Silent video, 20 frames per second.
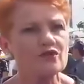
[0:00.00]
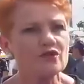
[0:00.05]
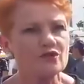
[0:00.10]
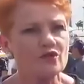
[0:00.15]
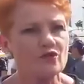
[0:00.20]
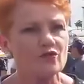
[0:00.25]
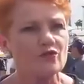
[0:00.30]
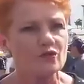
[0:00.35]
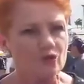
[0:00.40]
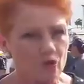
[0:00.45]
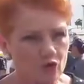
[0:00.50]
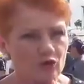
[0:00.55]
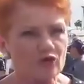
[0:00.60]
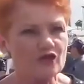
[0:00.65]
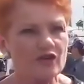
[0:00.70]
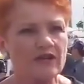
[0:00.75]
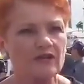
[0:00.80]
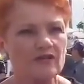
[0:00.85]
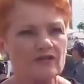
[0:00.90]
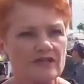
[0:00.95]
to you. You're
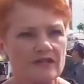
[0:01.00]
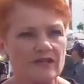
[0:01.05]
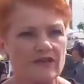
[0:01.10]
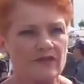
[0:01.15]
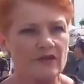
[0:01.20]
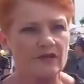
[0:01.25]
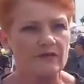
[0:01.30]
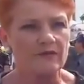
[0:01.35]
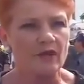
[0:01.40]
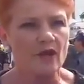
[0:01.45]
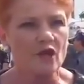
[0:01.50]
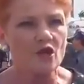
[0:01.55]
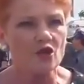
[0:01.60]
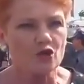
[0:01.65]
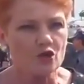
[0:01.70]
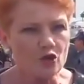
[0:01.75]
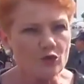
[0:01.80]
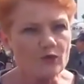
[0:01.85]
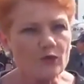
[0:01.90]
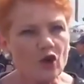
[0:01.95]
Channel 7.
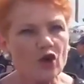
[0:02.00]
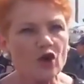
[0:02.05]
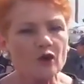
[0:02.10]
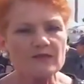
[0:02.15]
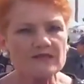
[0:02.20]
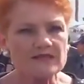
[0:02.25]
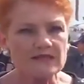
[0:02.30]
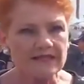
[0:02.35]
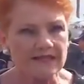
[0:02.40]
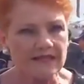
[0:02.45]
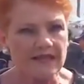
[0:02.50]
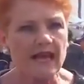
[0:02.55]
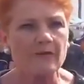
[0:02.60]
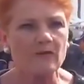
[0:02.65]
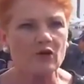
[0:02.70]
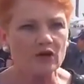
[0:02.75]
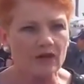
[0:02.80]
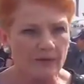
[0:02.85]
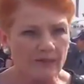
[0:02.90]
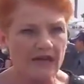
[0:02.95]
You purposely
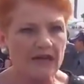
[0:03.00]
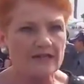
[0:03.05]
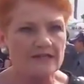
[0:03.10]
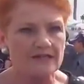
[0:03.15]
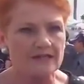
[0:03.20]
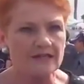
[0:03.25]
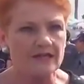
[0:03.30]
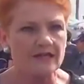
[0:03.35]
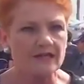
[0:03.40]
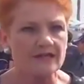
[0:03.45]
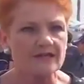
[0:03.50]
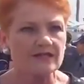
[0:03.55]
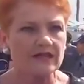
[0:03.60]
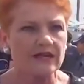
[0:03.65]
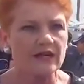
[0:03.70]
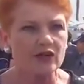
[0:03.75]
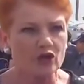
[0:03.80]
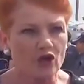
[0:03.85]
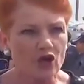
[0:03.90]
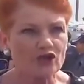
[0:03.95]
came on the bus here
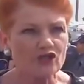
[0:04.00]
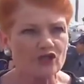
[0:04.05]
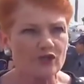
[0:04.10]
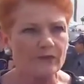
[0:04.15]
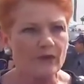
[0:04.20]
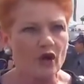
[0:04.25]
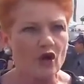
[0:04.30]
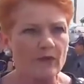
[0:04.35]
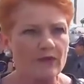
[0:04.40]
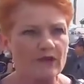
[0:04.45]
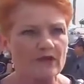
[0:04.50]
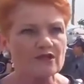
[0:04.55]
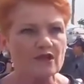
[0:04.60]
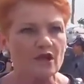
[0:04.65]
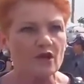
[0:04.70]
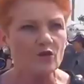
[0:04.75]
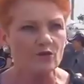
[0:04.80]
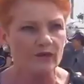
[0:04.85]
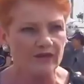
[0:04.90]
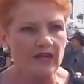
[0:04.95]
to get a gotcha
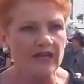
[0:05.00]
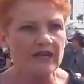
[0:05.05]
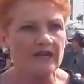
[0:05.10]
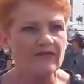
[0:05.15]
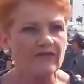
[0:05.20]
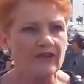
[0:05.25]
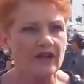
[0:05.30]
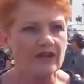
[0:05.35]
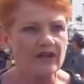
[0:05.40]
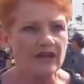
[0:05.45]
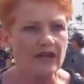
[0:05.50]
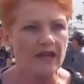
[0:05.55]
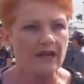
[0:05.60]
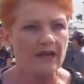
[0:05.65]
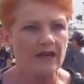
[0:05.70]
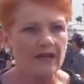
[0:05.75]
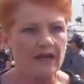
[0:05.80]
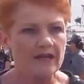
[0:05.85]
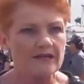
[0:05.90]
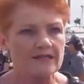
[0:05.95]
moment with any of our
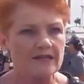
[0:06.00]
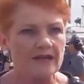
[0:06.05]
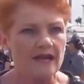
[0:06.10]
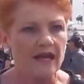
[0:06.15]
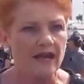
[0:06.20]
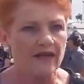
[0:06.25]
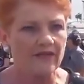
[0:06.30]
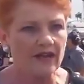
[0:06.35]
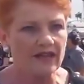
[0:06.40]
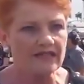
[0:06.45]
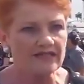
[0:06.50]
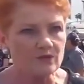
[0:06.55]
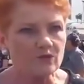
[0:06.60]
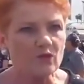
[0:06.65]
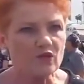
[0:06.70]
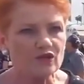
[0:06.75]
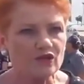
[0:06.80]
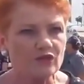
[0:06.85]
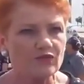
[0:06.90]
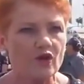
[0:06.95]
candidates, and that's
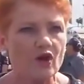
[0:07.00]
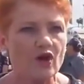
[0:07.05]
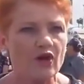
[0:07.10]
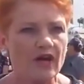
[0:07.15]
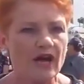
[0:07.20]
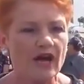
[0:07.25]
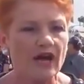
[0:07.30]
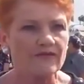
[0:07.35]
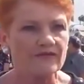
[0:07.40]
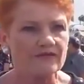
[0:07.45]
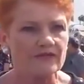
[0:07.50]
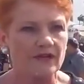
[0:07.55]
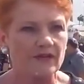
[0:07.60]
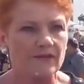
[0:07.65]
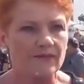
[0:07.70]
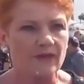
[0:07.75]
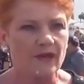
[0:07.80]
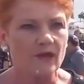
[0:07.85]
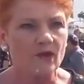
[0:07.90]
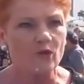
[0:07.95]
what you've gone
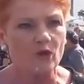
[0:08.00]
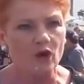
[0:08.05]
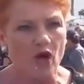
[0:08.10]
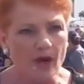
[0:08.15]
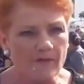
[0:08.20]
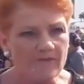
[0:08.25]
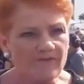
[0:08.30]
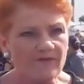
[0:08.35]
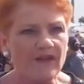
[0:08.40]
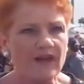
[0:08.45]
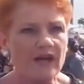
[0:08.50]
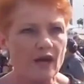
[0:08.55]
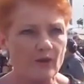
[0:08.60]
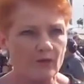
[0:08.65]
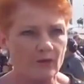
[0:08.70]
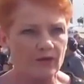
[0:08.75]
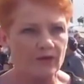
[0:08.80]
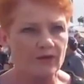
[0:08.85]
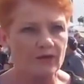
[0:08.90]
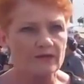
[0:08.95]
after. Well, I'm fed
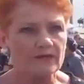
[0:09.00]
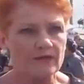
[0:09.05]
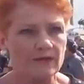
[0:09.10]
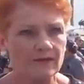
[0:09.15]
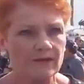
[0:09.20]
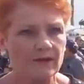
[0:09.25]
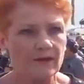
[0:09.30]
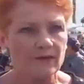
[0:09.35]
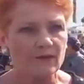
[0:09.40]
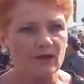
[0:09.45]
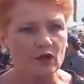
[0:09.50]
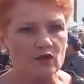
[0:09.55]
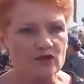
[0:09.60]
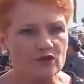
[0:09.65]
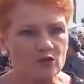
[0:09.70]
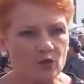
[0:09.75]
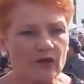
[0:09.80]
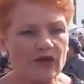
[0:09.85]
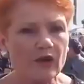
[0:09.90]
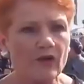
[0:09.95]
up with it,
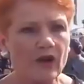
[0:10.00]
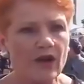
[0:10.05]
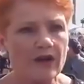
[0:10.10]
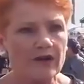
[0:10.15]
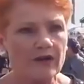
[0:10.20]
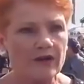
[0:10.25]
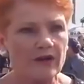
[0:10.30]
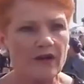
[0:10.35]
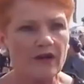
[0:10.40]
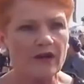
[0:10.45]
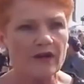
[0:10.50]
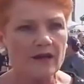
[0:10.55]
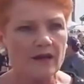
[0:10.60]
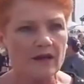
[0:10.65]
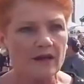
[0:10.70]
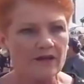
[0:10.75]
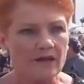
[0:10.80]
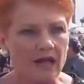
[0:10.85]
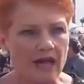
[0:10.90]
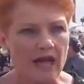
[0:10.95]
because we are under
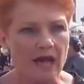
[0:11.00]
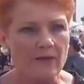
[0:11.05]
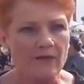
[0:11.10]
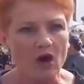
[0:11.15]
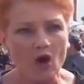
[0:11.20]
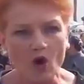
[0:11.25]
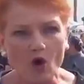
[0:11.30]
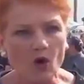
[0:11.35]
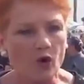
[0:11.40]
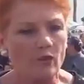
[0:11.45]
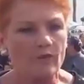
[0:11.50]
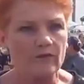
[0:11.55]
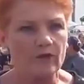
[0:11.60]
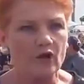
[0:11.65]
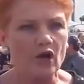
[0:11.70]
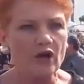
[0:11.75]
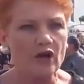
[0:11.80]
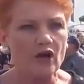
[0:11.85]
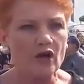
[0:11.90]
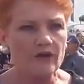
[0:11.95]
the hammer,
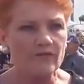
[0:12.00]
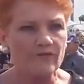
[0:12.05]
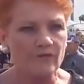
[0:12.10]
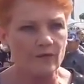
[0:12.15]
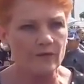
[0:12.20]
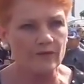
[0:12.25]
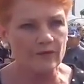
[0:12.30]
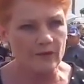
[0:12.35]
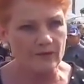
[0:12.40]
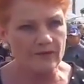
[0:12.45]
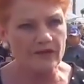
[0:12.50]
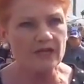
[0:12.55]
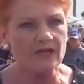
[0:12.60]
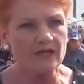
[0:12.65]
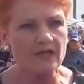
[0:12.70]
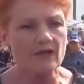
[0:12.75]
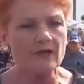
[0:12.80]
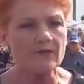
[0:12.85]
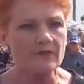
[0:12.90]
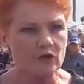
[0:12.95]
not only from the
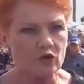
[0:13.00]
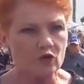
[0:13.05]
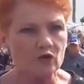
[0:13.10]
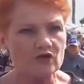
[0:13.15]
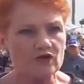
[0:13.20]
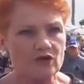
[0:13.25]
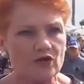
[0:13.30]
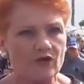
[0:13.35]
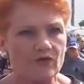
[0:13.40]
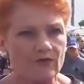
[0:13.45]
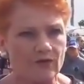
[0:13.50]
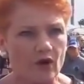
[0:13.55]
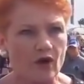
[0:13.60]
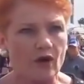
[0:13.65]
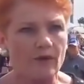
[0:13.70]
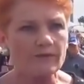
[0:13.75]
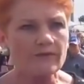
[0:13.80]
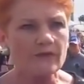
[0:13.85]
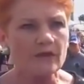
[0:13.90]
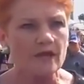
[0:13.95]
media, but also
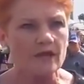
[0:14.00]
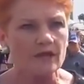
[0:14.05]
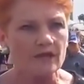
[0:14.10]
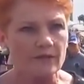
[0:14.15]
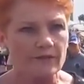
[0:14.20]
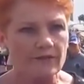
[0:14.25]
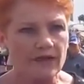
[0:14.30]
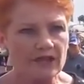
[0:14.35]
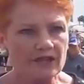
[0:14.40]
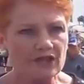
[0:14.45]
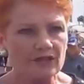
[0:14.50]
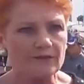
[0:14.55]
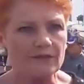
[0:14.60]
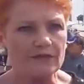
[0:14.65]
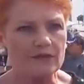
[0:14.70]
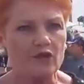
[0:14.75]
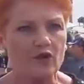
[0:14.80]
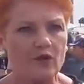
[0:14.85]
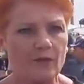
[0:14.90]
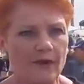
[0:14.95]
from the major
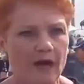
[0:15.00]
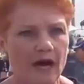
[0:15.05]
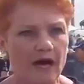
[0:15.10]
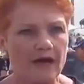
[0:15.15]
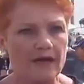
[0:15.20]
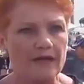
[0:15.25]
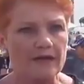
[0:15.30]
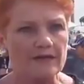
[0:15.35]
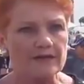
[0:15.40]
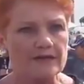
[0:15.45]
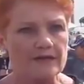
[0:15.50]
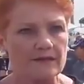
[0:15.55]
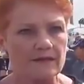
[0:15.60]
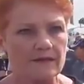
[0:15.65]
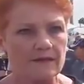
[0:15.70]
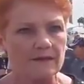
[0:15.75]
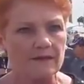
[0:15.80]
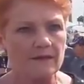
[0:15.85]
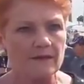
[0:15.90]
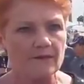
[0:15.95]
political parties,
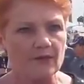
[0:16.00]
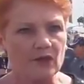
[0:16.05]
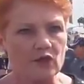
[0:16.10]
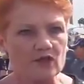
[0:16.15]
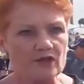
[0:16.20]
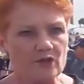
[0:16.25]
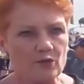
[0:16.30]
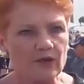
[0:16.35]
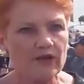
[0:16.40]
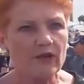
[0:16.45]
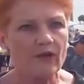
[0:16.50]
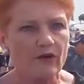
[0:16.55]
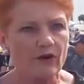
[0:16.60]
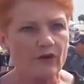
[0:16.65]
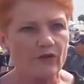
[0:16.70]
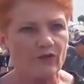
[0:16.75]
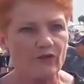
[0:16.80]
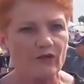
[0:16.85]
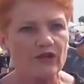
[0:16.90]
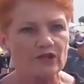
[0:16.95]
because we
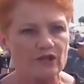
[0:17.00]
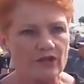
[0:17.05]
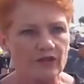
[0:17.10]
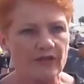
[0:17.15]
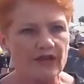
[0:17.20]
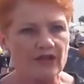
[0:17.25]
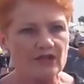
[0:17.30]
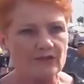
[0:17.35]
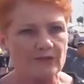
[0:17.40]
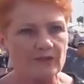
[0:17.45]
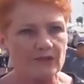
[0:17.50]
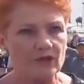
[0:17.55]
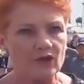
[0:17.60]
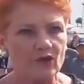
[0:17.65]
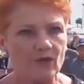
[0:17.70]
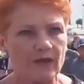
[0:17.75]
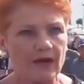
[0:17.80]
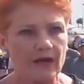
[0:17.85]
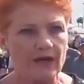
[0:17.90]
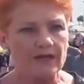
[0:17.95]
are a threat to the major
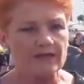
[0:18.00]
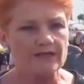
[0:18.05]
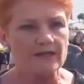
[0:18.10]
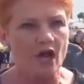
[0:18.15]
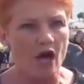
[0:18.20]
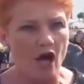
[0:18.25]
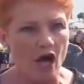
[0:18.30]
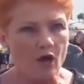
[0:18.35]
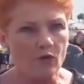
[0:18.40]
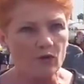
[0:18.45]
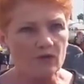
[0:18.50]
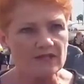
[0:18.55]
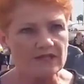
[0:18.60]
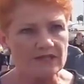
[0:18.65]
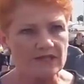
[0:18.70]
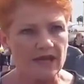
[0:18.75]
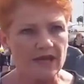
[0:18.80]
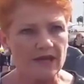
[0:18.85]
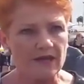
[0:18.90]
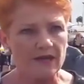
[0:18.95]
political parties. I will
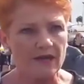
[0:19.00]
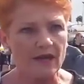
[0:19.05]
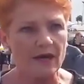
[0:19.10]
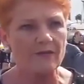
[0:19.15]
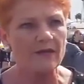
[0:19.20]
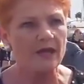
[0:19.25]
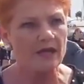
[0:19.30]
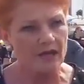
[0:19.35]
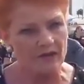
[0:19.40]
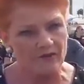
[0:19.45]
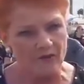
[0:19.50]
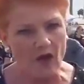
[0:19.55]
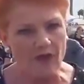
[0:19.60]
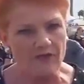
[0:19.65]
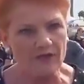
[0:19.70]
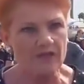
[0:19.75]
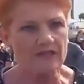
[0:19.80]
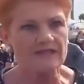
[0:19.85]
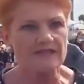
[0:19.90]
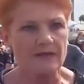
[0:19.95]
stand up. If
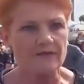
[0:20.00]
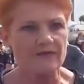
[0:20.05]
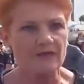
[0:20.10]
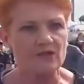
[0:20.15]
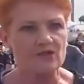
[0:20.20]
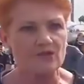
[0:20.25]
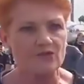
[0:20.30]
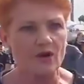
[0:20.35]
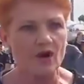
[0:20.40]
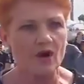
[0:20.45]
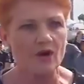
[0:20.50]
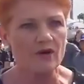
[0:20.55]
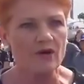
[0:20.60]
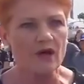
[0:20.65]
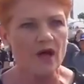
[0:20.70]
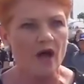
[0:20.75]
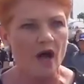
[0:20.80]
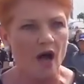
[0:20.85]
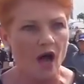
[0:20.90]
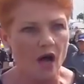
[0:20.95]
I think something's
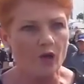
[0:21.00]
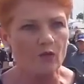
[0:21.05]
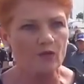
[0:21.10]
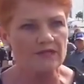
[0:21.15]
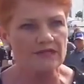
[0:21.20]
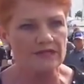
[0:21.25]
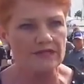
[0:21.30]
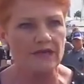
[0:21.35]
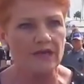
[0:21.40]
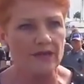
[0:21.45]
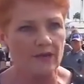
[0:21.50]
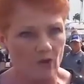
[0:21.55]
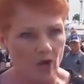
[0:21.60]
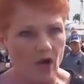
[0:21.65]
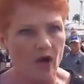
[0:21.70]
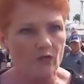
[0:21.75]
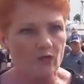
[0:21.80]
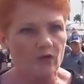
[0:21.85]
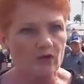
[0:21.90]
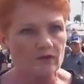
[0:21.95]
wrong, I will stand.
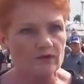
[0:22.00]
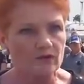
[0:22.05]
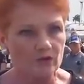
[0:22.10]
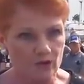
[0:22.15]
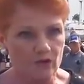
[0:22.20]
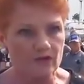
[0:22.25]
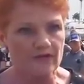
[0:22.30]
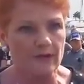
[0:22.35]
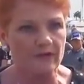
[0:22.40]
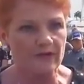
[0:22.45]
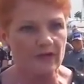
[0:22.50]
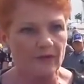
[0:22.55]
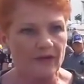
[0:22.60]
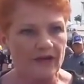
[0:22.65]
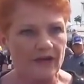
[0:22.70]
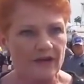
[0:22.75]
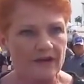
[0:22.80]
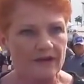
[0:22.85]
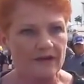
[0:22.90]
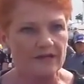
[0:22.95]
I will do something
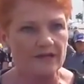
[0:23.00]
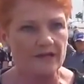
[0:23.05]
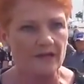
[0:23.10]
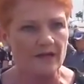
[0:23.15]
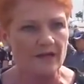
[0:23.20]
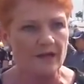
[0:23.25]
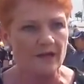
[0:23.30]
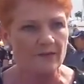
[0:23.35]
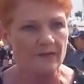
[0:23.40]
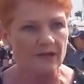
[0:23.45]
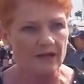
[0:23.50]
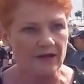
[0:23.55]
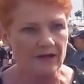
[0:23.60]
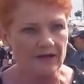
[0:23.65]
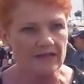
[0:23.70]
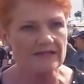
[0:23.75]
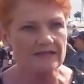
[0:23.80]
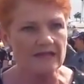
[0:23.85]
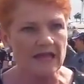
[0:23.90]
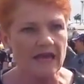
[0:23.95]
about it. But
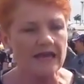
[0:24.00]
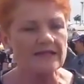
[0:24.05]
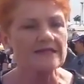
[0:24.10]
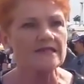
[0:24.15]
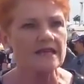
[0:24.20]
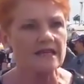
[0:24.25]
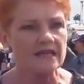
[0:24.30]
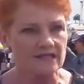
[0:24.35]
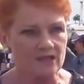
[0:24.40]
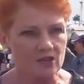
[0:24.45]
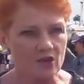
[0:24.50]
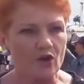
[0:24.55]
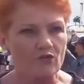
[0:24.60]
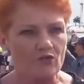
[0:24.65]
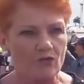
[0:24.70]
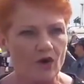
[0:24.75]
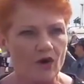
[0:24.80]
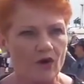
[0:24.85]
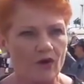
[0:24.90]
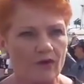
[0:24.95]
in this case, it's
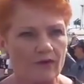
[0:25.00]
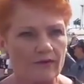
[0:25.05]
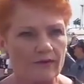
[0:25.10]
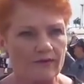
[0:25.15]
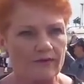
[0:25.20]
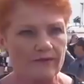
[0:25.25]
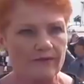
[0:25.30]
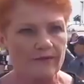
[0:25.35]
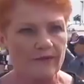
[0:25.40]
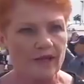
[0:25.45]
not wrong,